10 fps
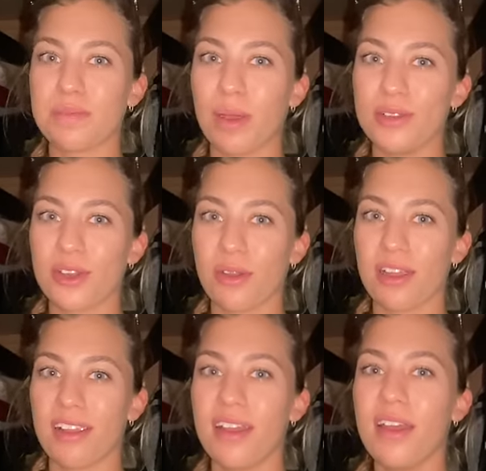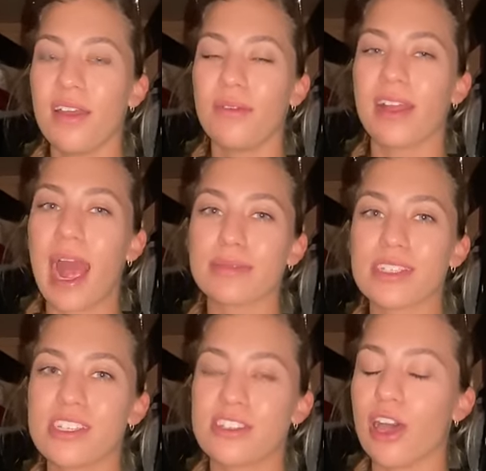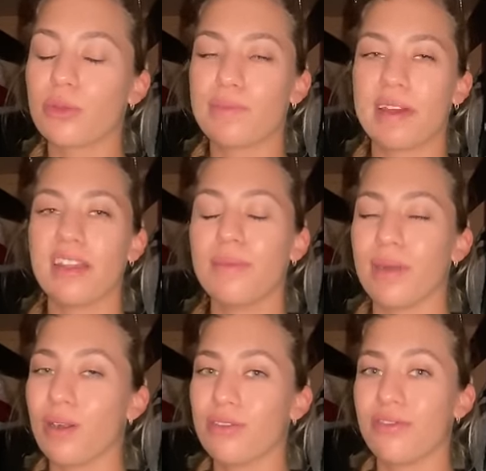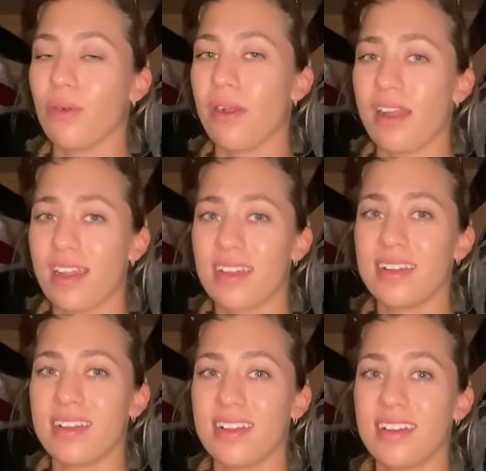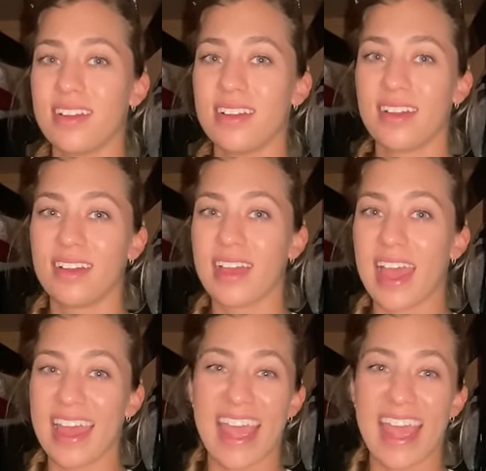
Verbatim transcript: boat tour. We are absolutely stoked. We've been on the boat for an hour?